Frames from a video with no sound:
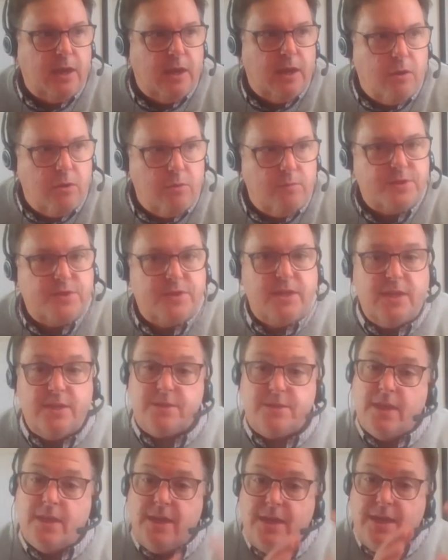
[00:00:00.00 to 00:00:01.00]
overseas,
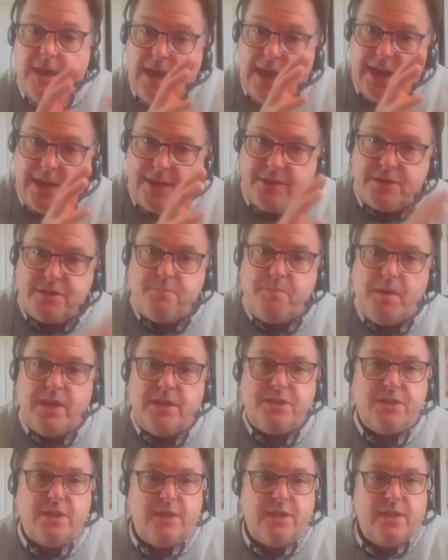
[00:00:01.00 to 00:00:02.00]
and
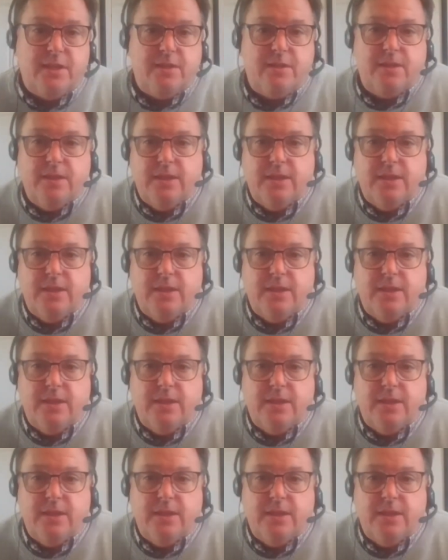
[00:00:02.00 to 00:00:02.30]
especially